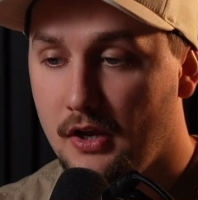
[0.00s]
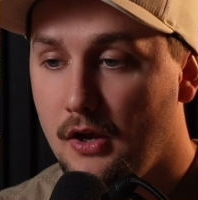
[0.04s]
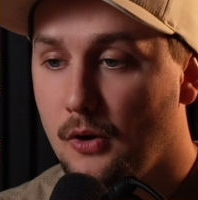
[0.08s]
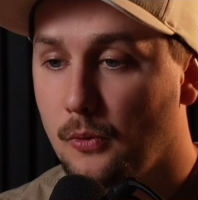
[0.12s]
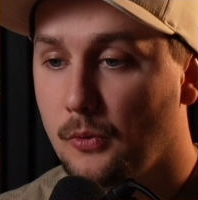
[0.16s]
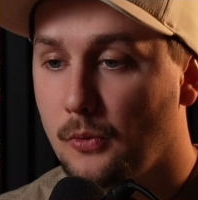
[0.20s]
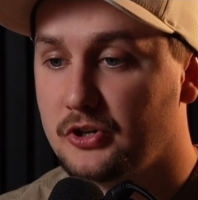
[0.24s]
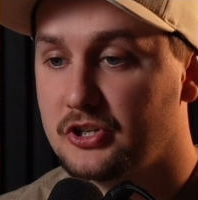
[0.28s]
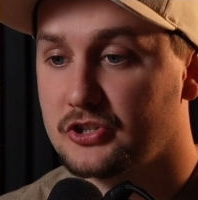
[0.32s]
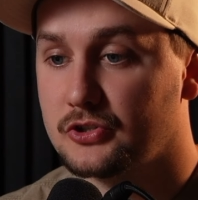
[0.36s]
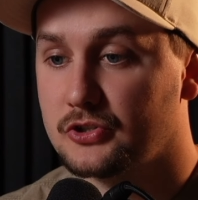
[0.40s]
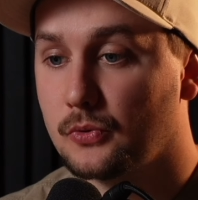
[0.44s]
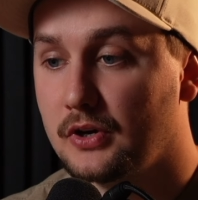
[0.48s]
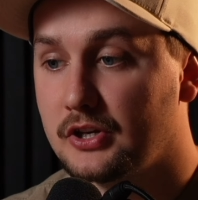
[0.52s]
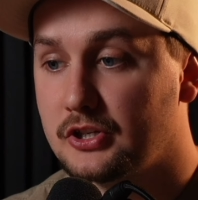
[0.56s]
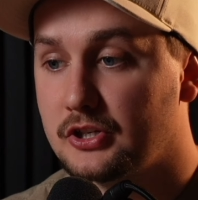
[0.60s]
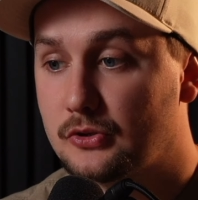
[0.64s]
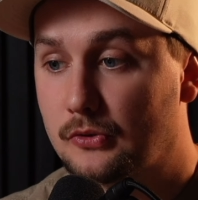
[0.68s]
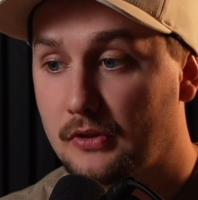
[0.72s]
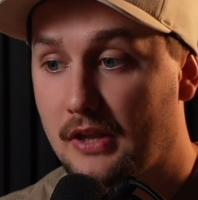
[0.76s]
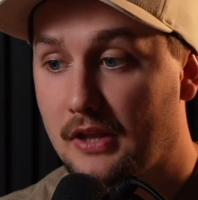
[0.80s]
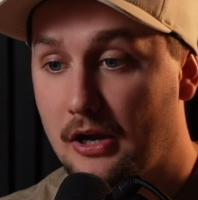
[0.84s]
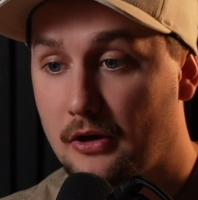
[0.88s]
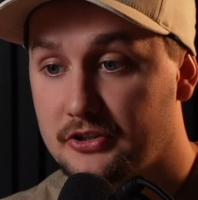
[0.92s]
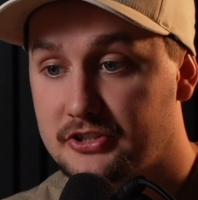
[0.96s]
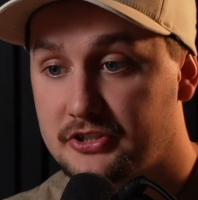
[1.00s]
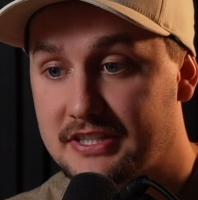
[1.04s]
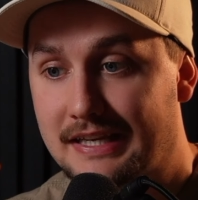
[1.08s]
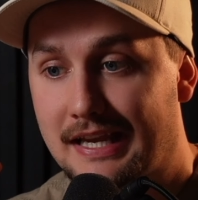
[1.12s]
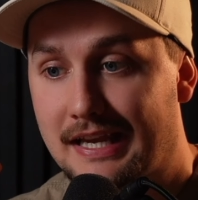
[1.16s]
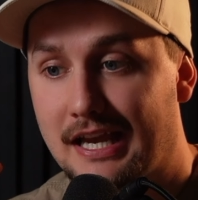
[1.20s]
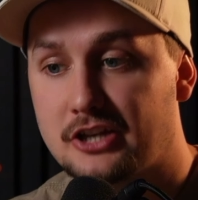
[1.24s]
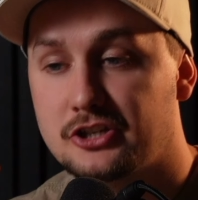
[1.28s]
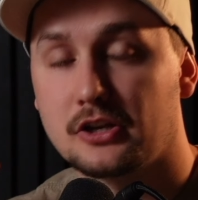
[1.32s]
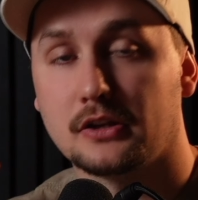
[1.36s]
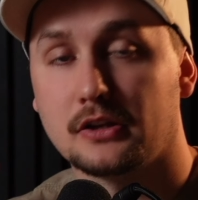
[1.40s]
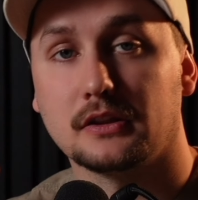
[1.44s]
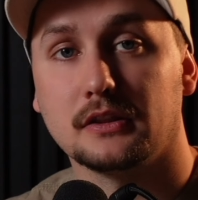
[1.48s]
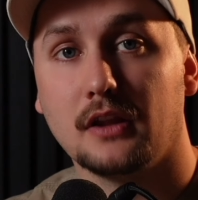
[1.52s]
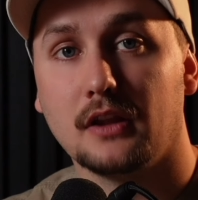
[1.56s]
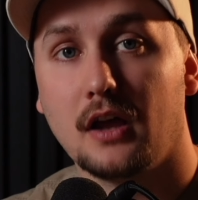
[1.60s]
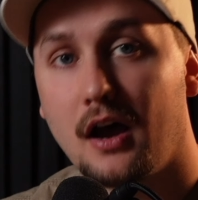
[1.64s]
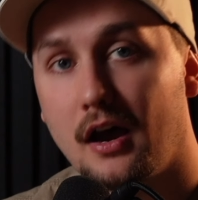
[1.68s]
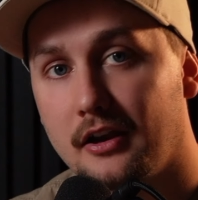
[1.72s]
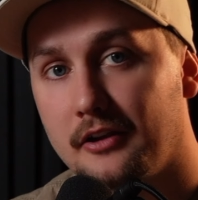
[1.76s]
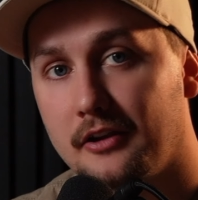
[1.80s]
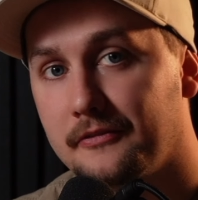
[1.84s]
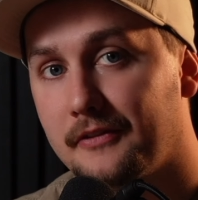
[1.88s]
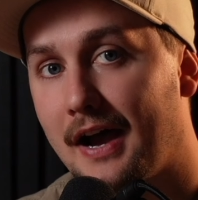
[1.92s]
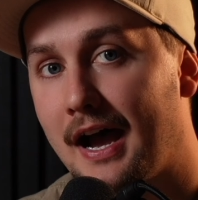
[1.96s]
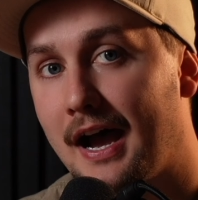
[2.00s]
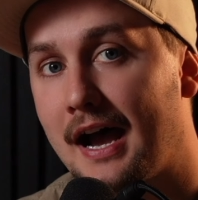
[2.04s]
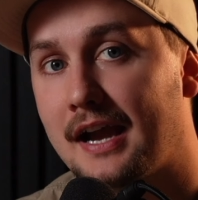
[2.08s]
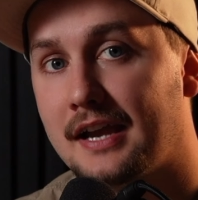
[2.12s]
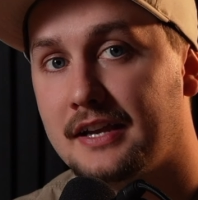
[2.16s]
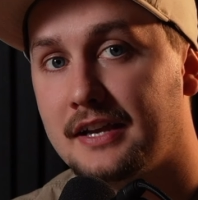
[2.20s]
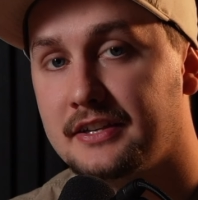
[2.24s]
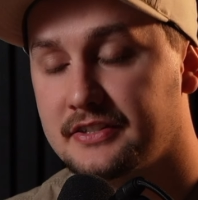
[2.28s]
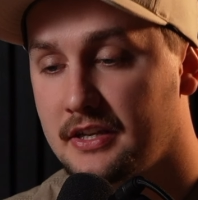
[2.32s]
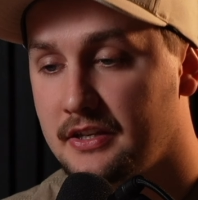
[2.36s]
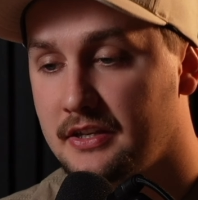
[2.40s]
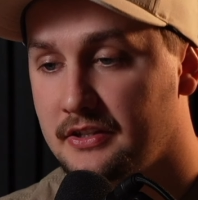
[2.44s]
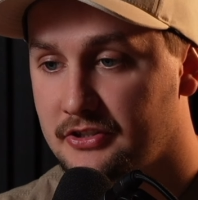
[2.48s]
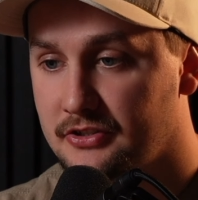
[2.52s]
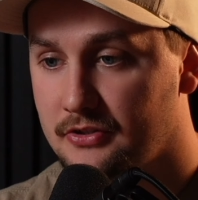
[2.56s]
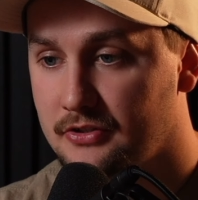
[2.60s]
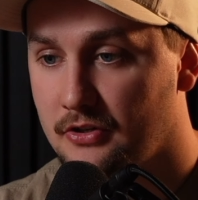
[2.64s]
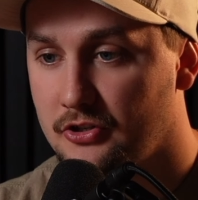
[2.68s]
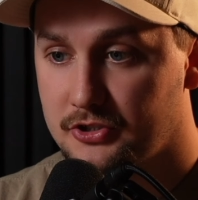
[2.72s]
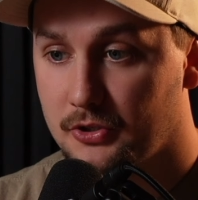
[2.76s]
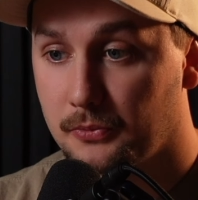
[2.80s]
which is going to allow us to catch a lot of eyes in search.